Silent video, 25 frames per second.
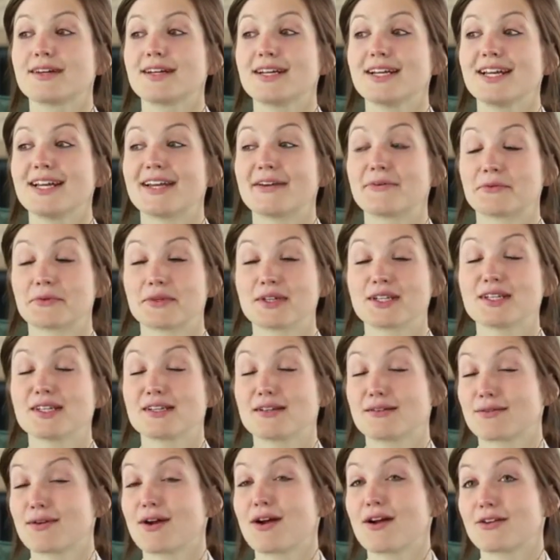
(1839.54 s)
it really
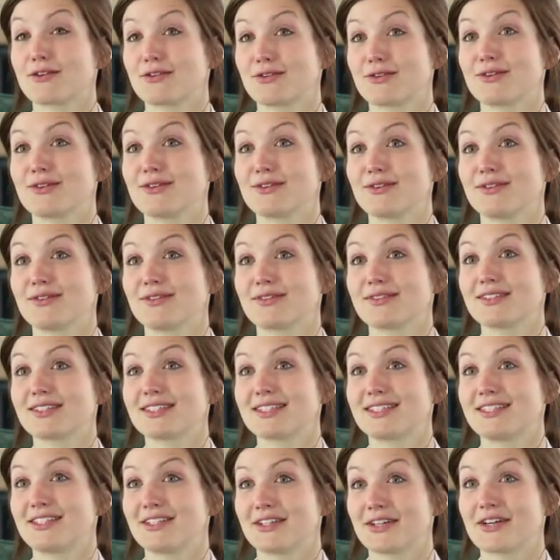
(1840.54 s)
rung true
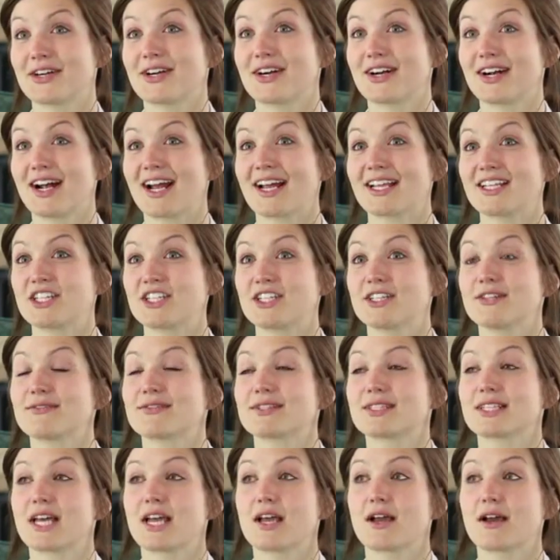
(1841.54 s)
to her. And she
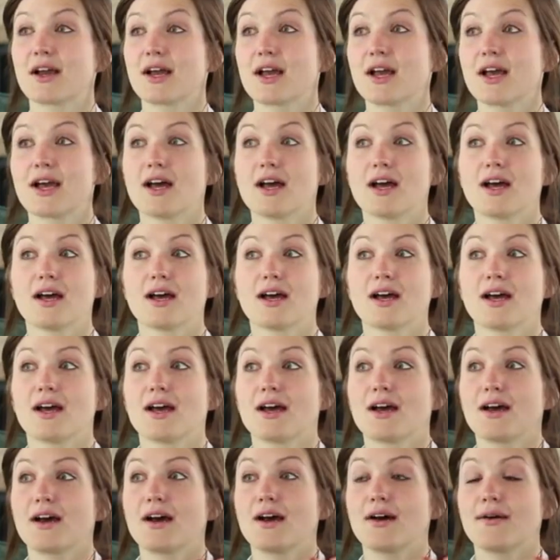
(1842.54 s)
was like,
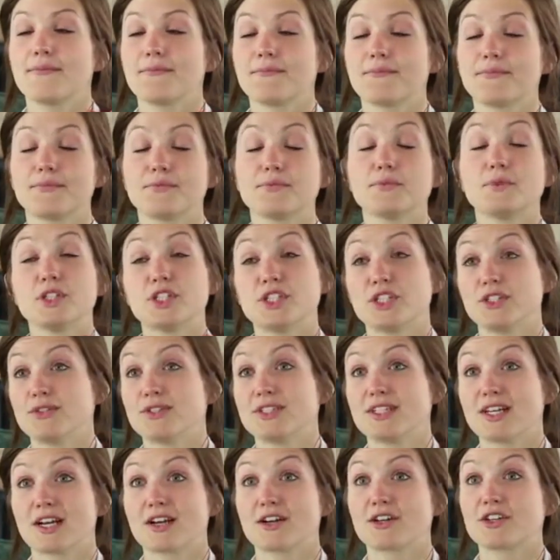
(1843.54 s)
when she was
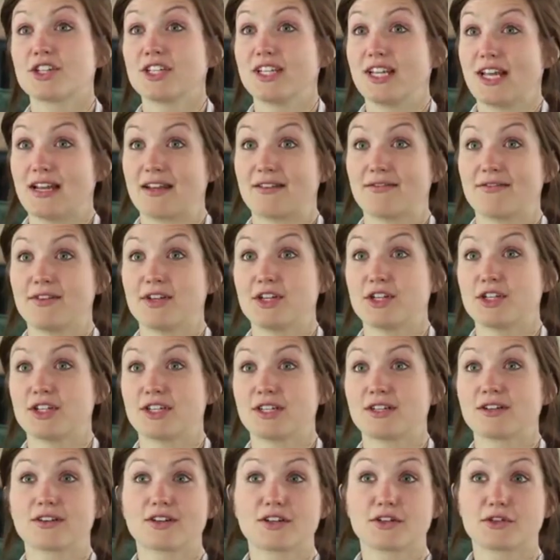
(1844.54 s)
younger, she'd had a
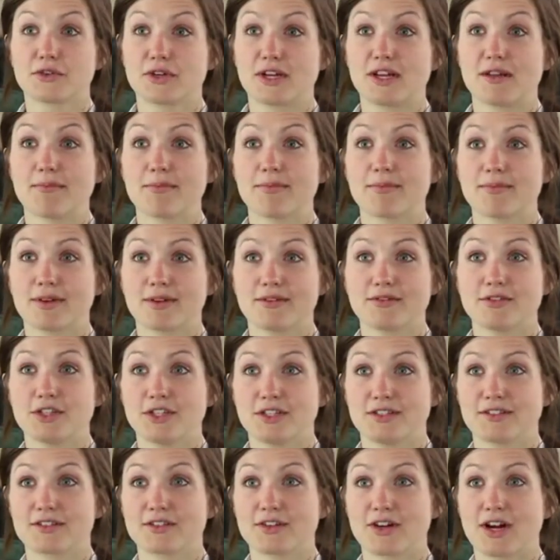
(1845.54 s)
vision or a dream of
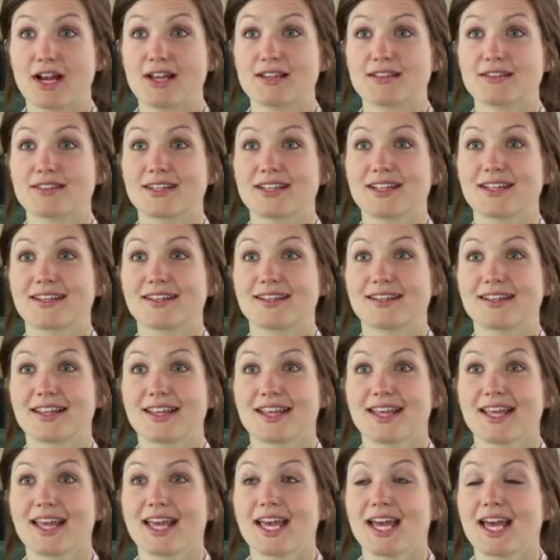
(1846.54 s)
Jesus Christ, and
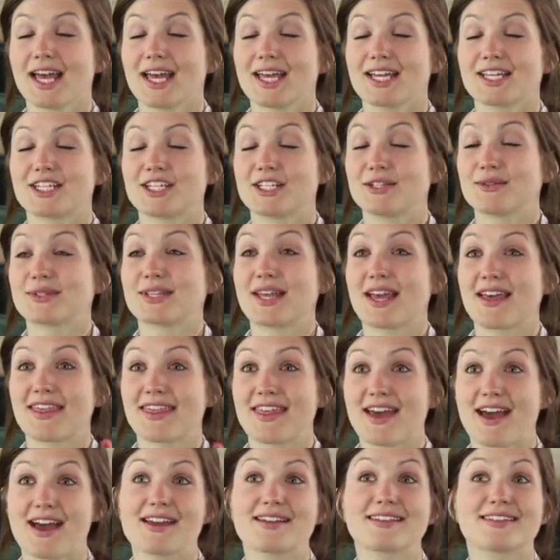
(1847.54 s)
she was like,
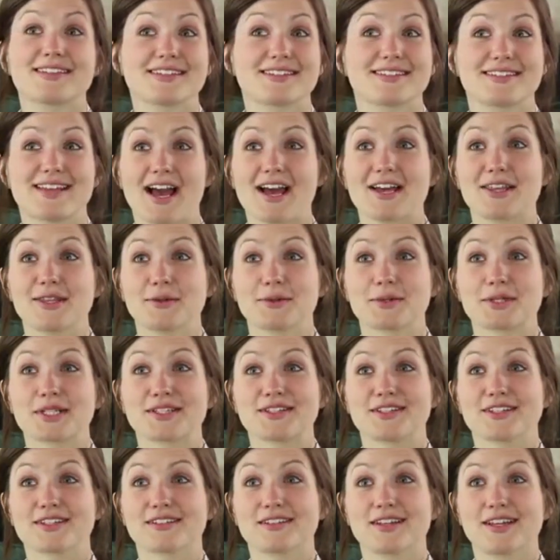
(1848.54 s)
"That is exactly what he
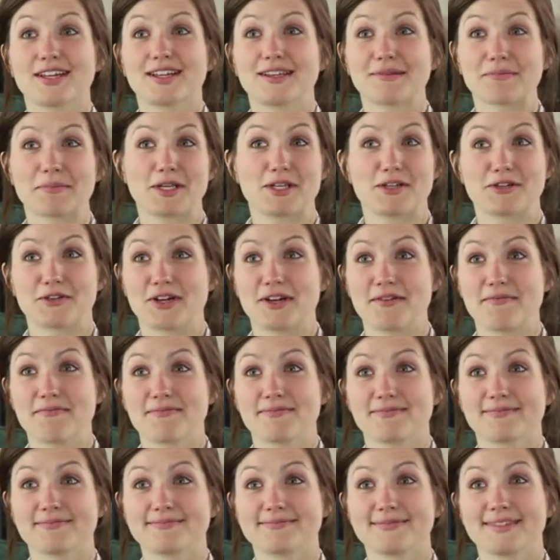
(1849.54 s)
looked like in my dream."
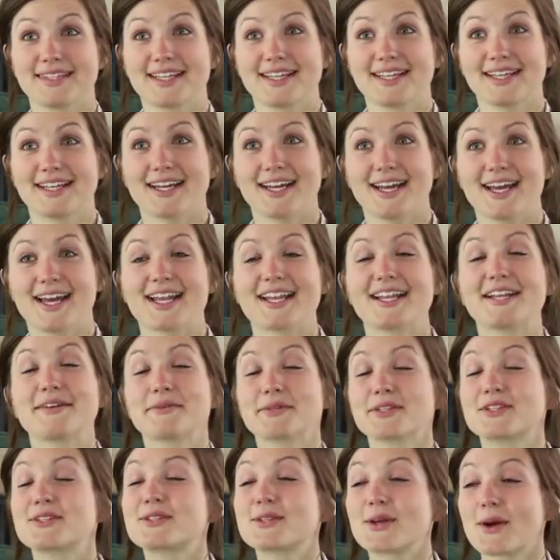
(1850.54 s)
And it
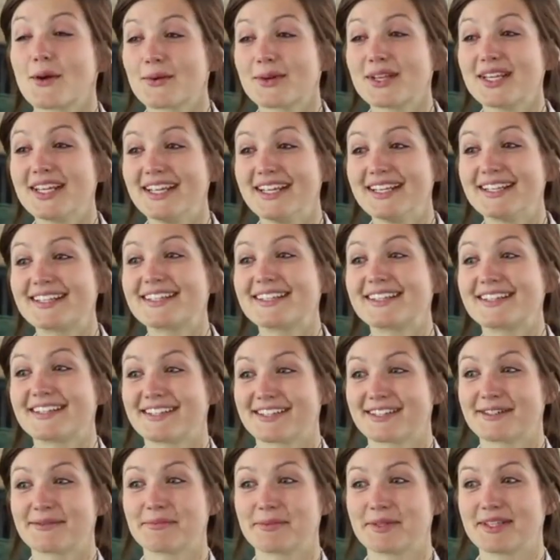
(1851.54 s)
was so neat to
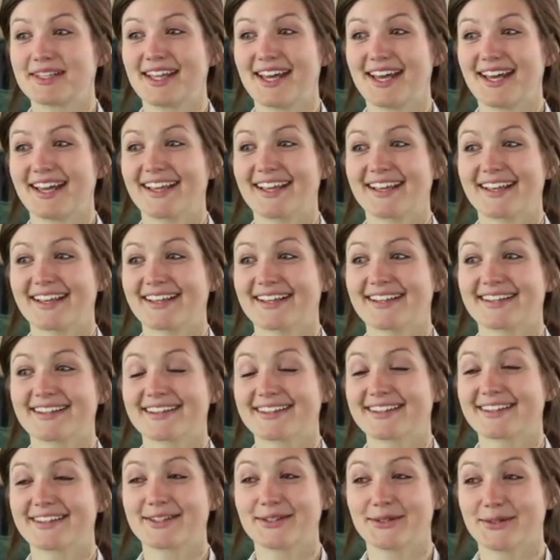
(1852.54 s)
just be like,
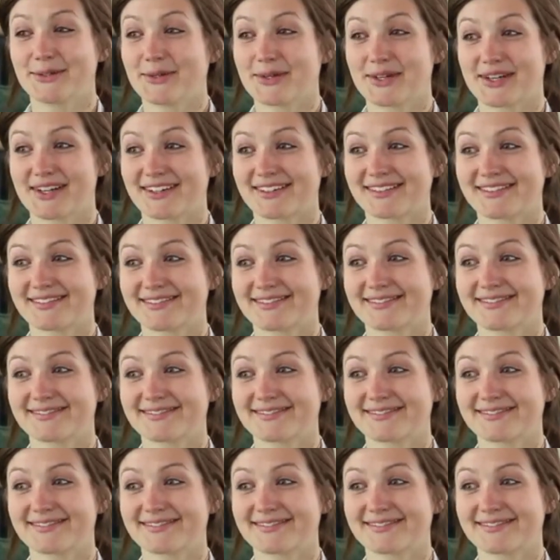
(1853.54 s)
the Lord